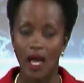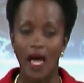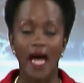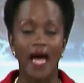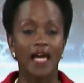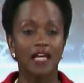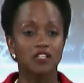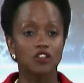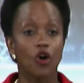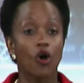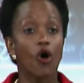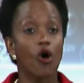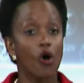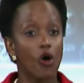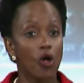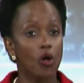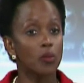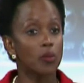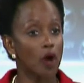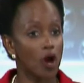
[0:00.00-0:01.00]
and
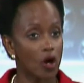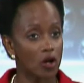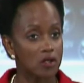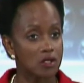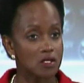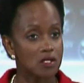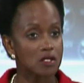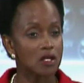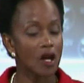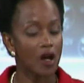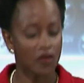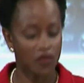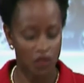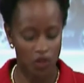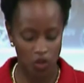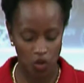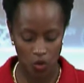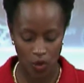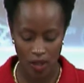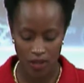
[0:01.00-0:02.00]
all parts of the
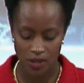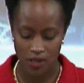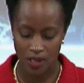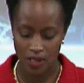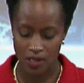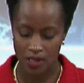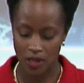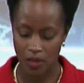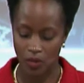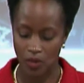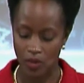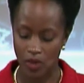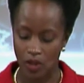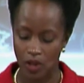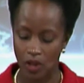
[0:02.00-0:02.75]
UN system